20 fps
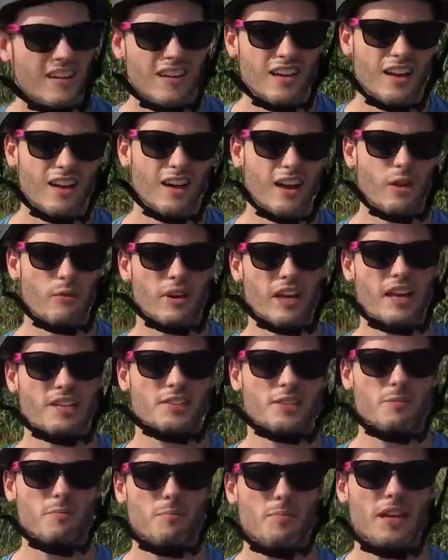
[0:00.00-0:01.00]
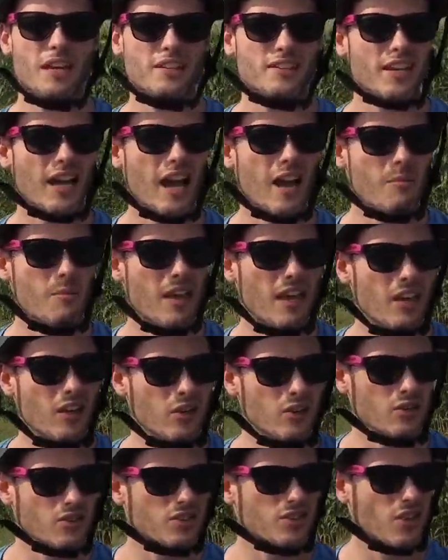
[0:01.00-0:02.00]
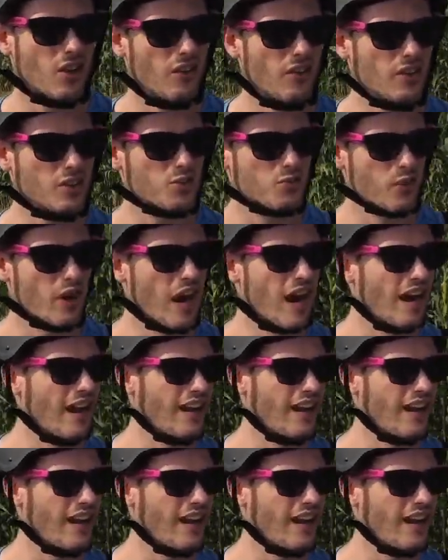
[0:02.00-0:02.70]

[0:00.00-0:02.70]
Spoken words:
All right, we got some big time hills on this ride.